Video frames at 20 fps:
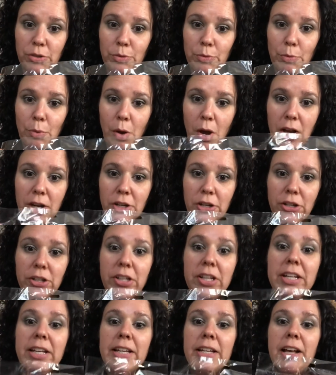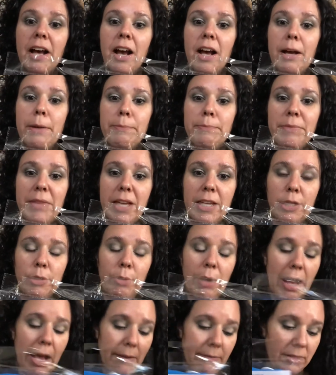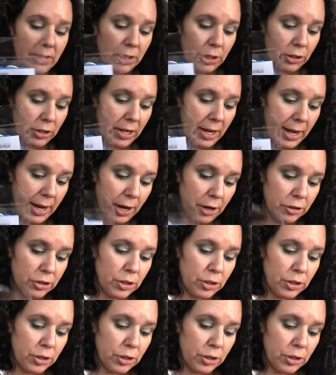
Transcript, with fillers: or water um, that you have in your hair.